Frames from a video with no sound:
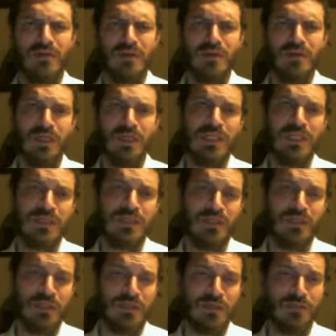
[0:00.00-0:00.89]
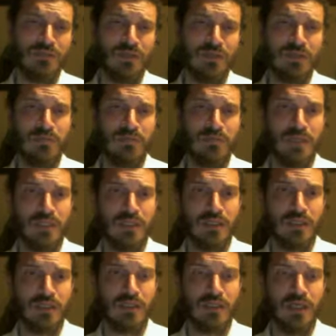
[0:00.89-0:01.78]
let's just for
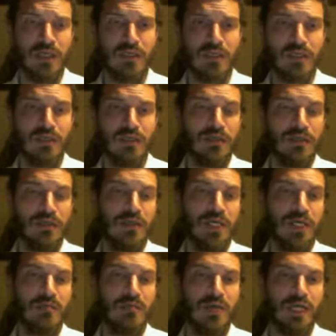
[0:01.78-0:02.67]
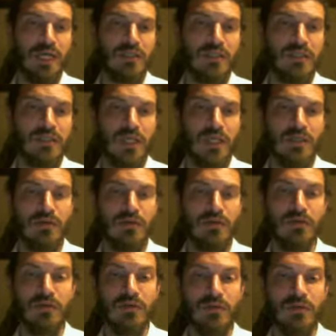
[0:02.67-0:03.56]
simplicity's sake imagine that there are
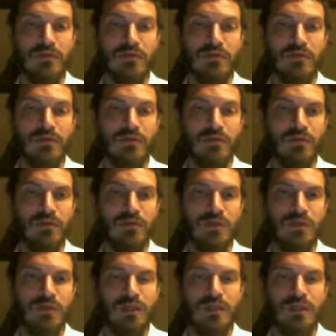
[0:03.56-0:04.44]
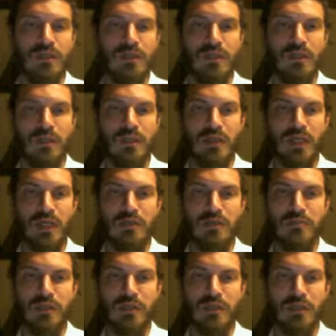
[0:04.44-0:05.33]
only a few, cannot
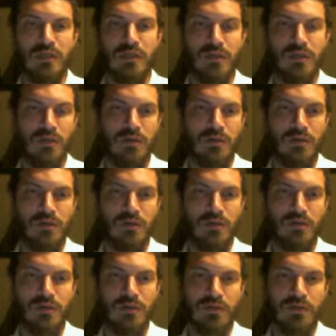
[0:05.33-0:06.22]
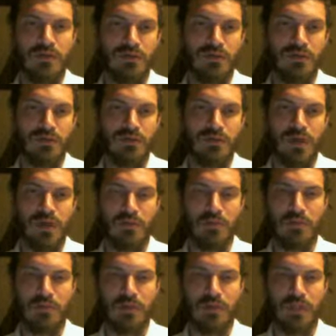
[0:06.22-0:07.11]
be only a few
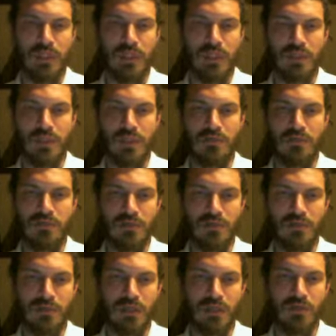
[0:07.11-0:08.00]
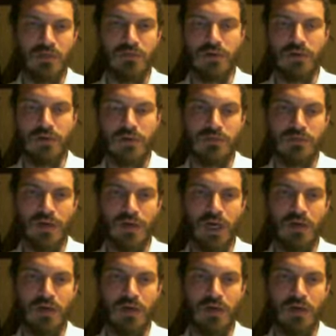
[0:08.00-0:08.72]
numbers, let's say 40, 45,